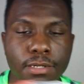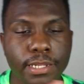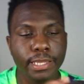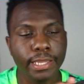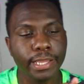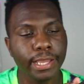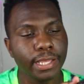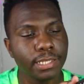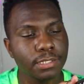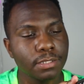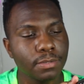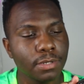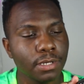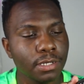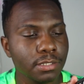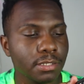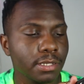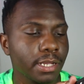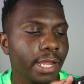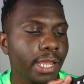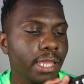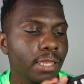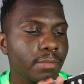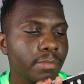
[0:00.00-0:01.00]
They got some
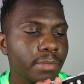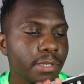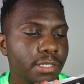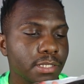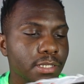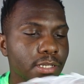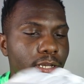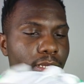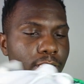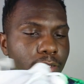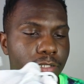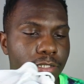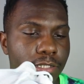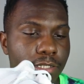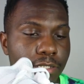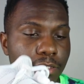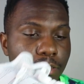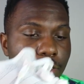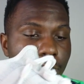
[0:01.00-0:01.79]
other hype beast colors and